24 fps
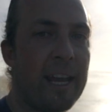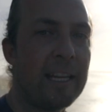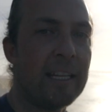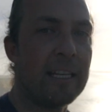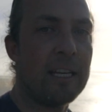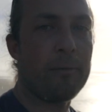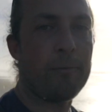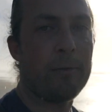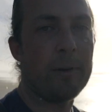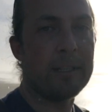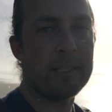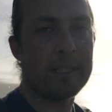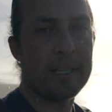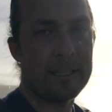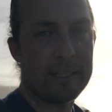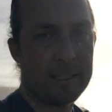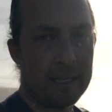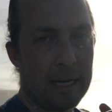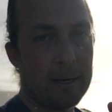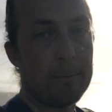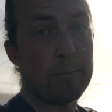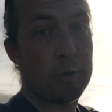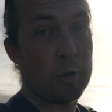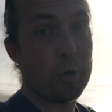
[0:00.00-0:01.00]
Differences
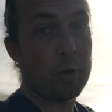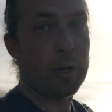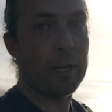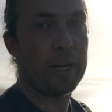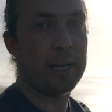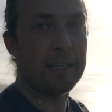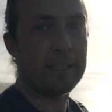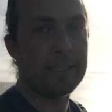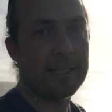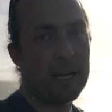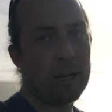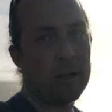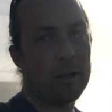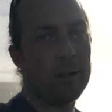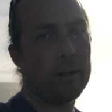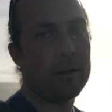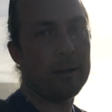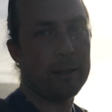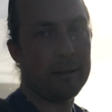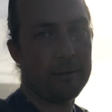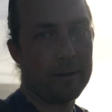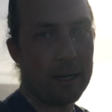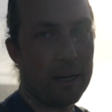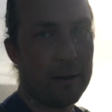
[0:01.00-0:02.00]
that I'm sure you can tell
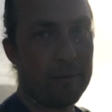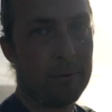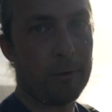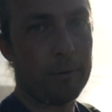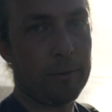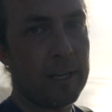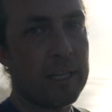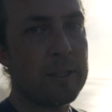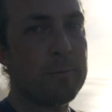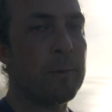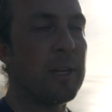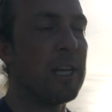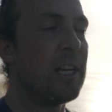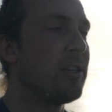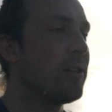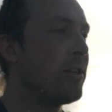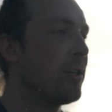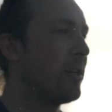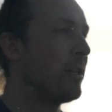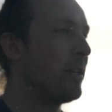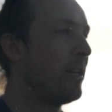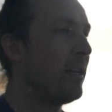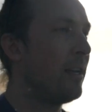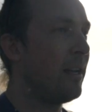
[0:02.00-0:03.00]
from this beach
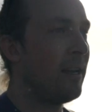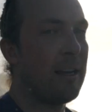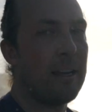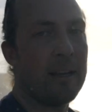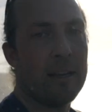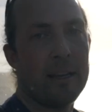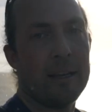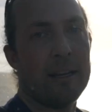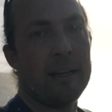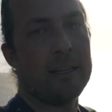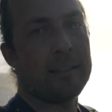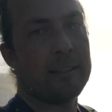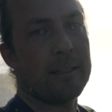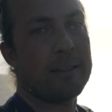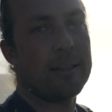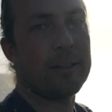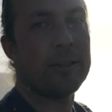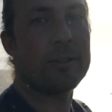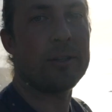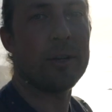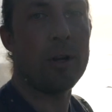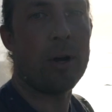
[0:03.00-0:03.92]
is that there's